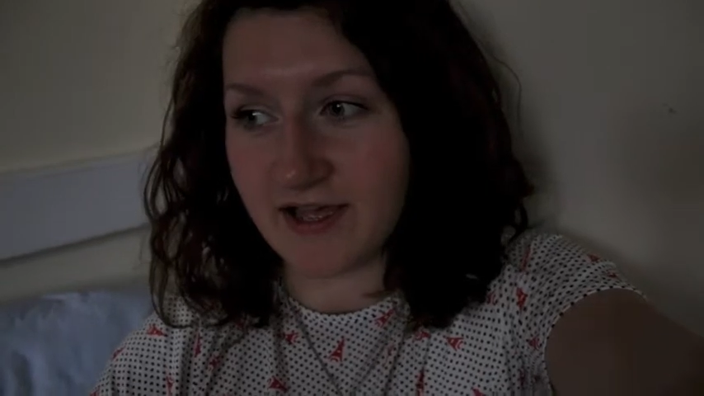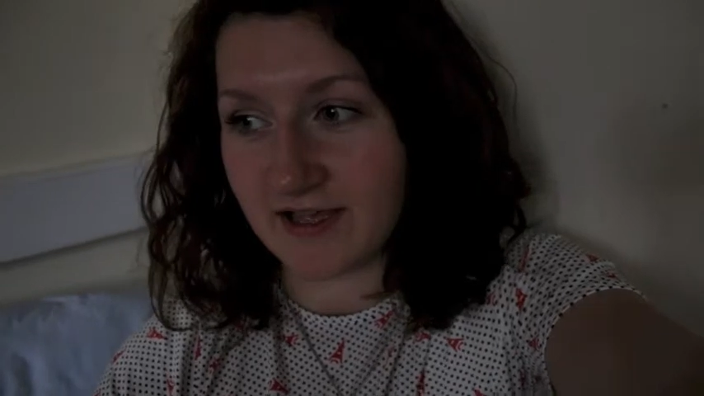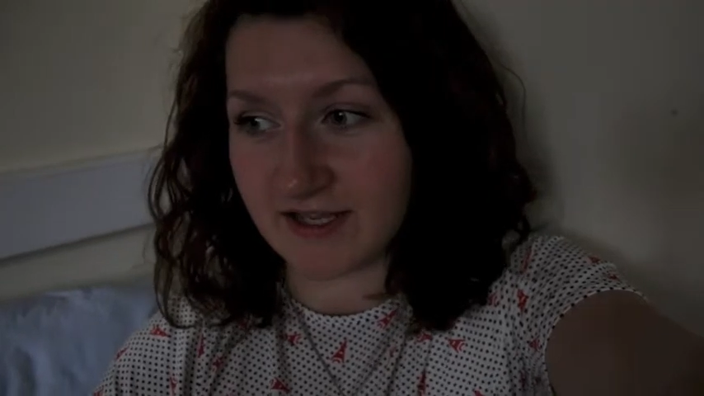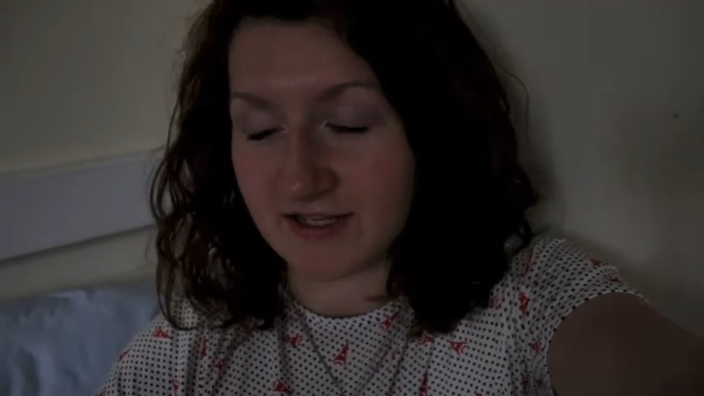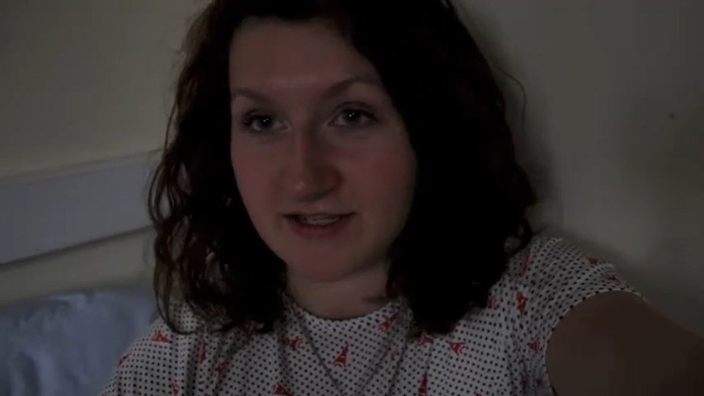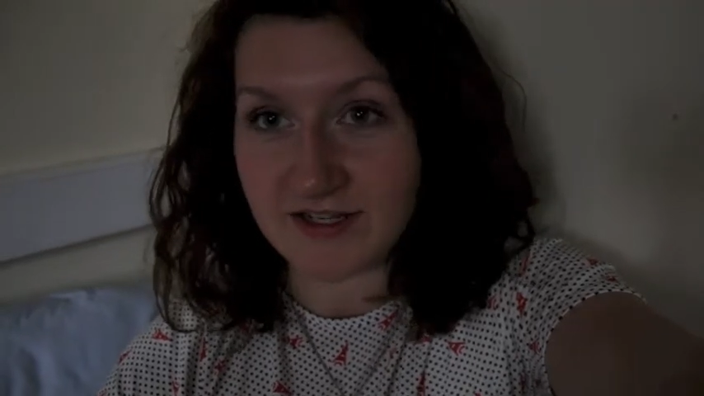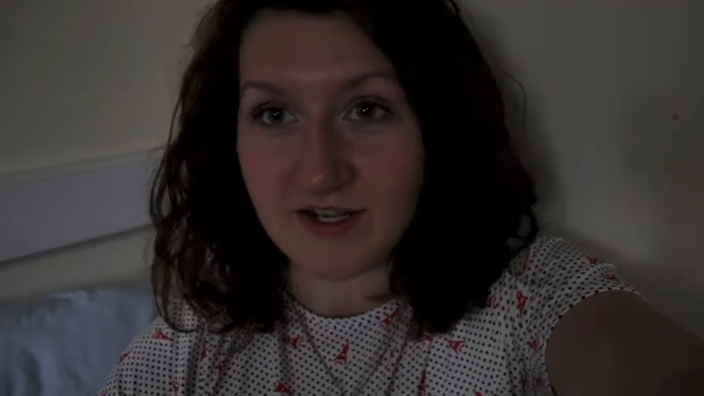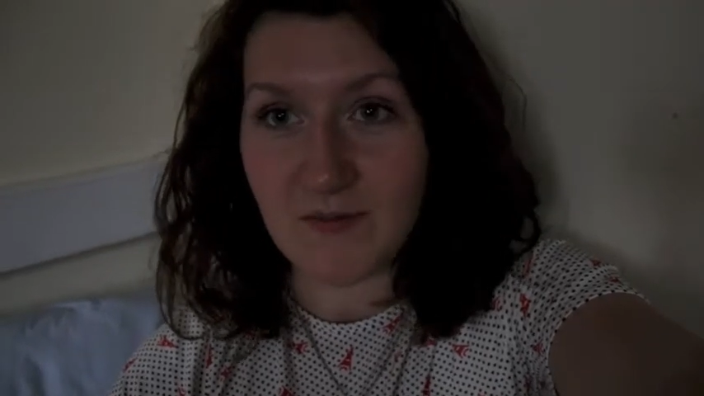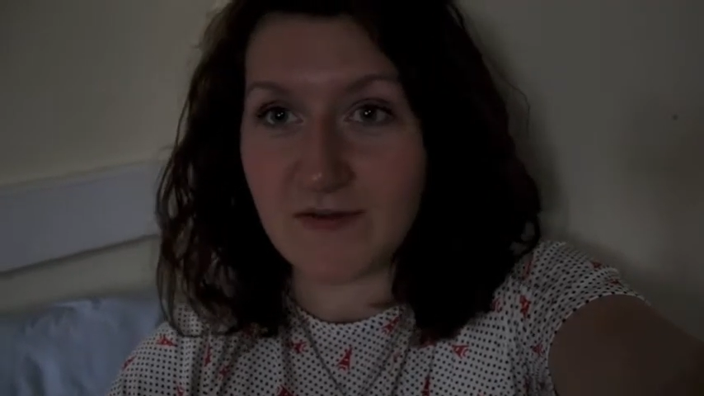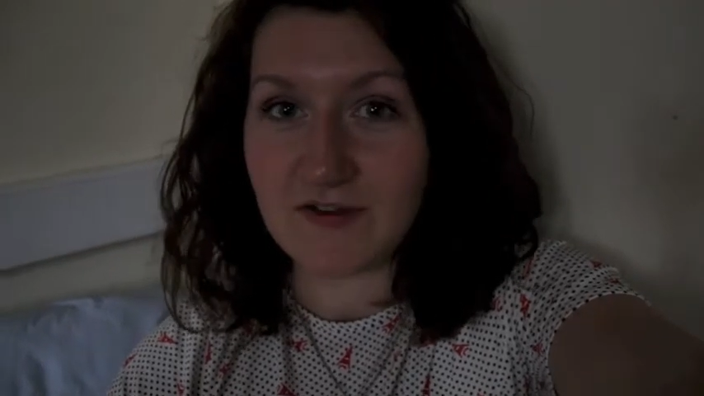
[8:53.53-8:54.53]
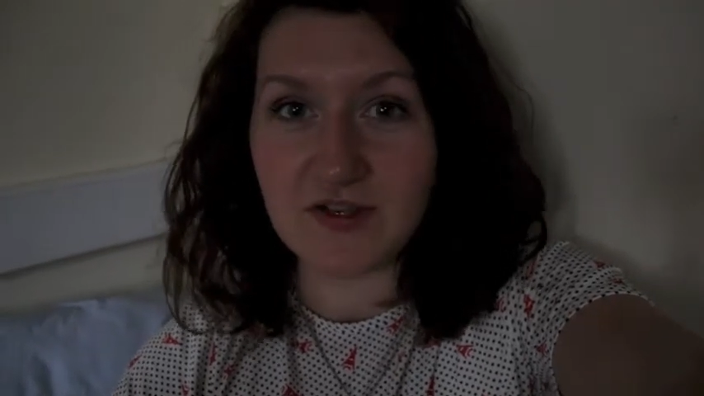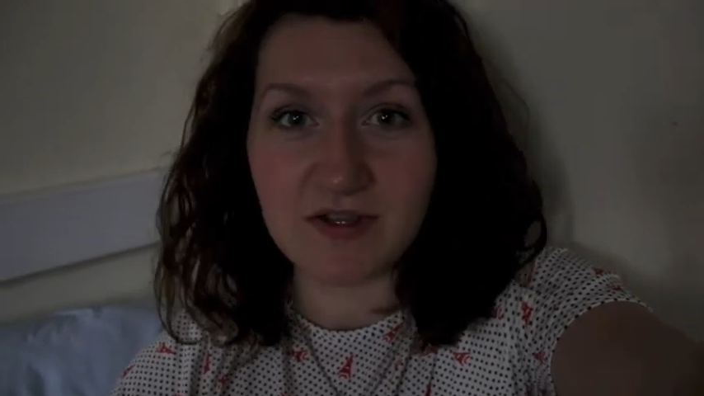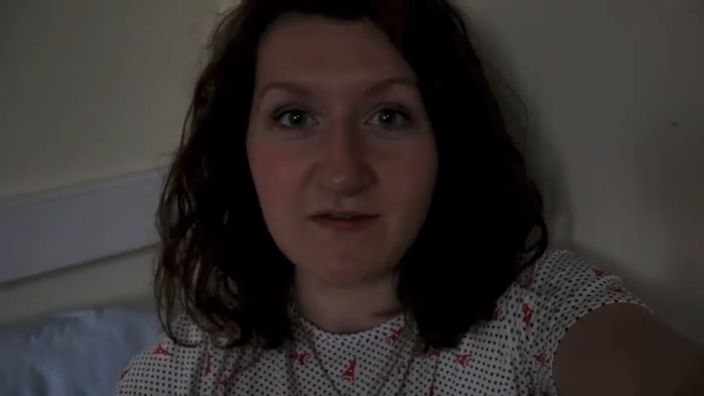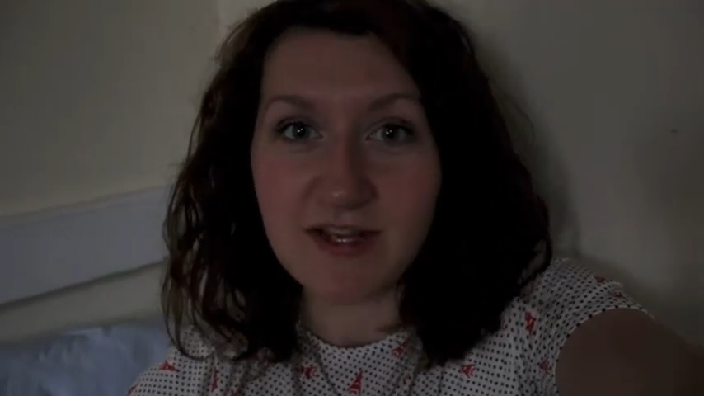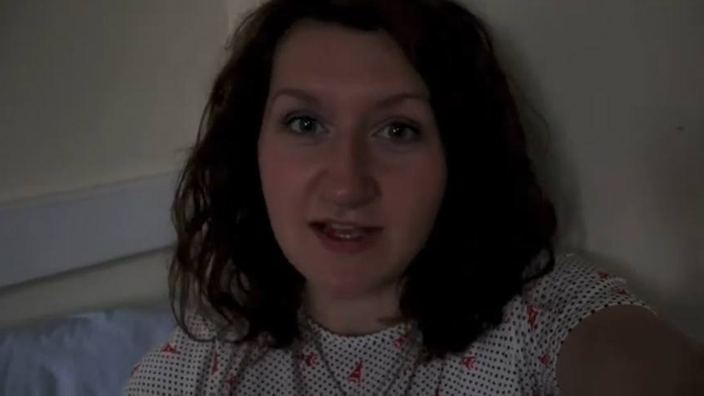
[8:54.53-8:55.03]
And I hope you've
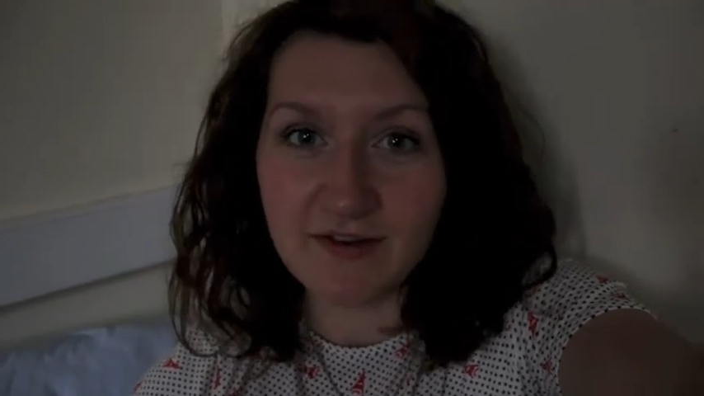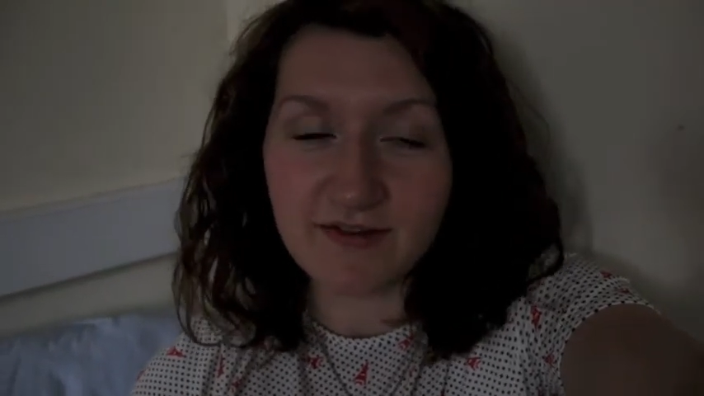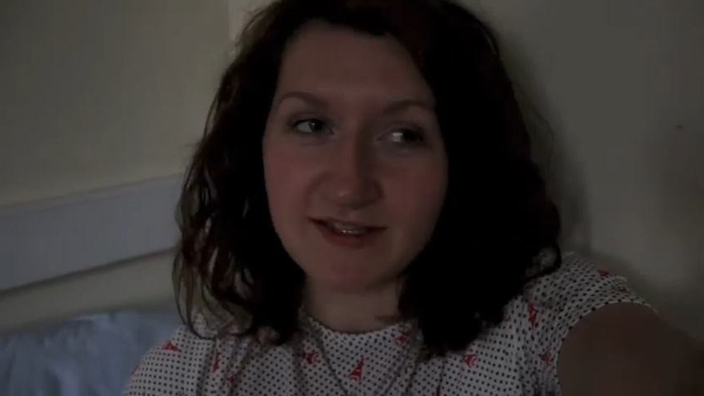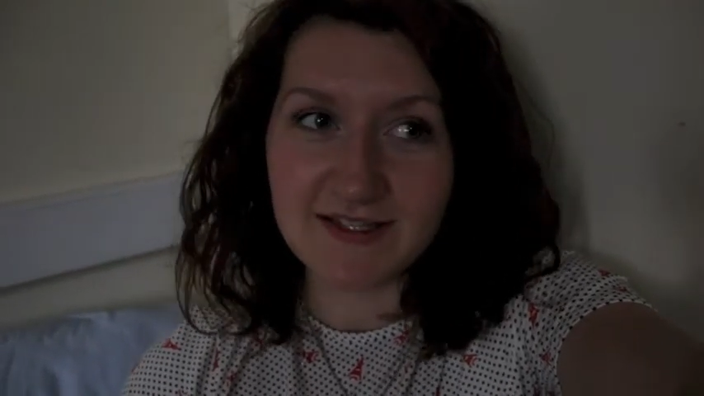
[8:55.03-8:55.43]
enjoyed the video,